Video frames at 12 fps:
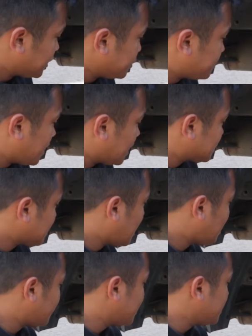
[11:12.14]
new pads
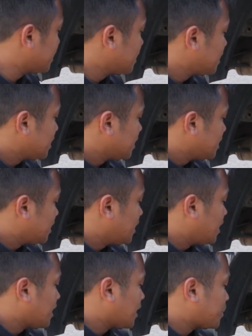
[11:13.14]
are in,
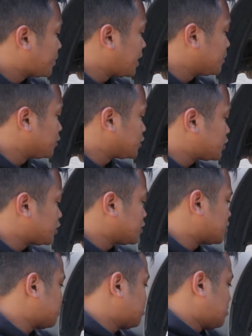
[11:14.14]
and I pretty much
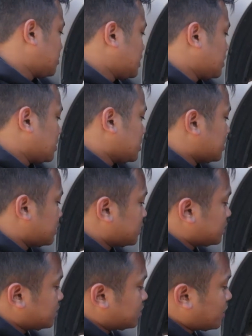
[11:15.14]
just
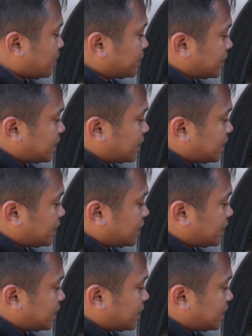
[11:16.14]
grab the